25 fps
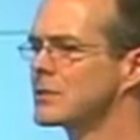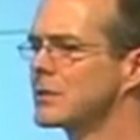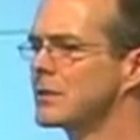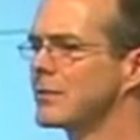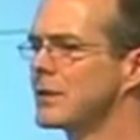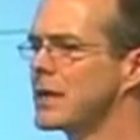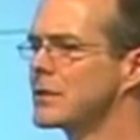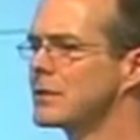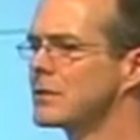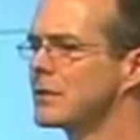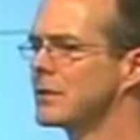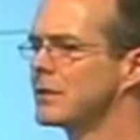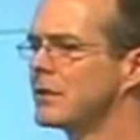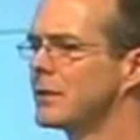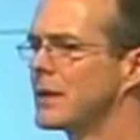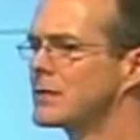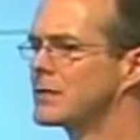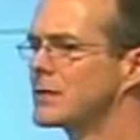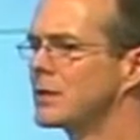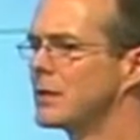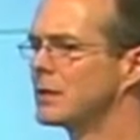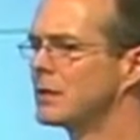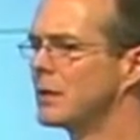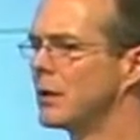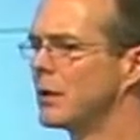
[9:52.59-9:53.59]
so that's
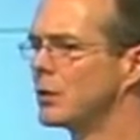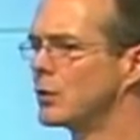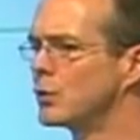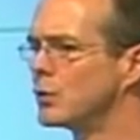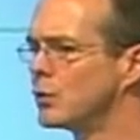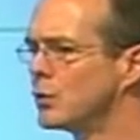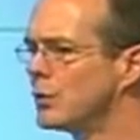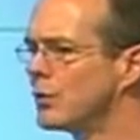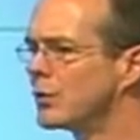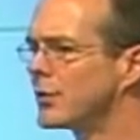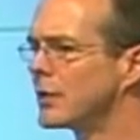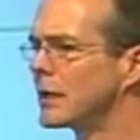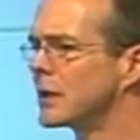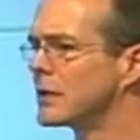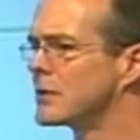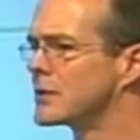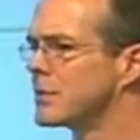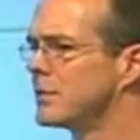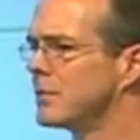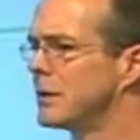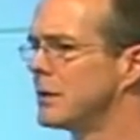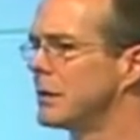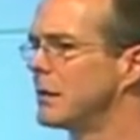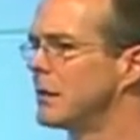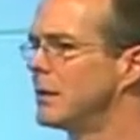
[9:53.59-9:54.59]
a good thing to
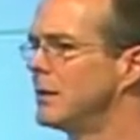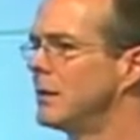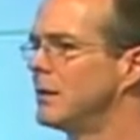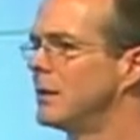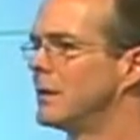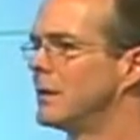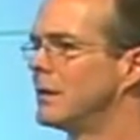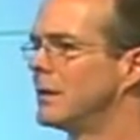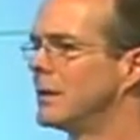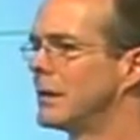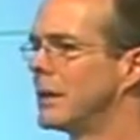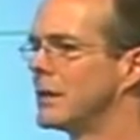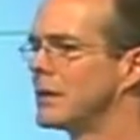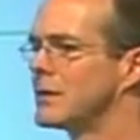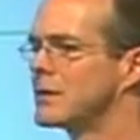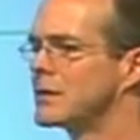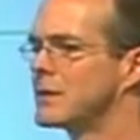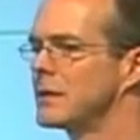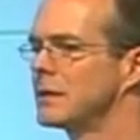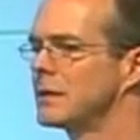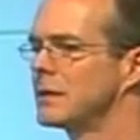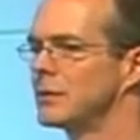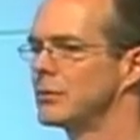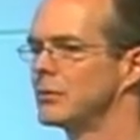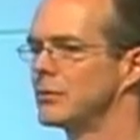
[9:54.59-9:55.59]
me. I always
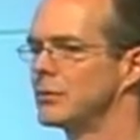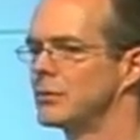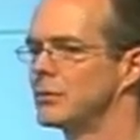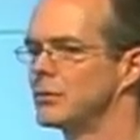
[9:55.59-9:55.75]
think that we'll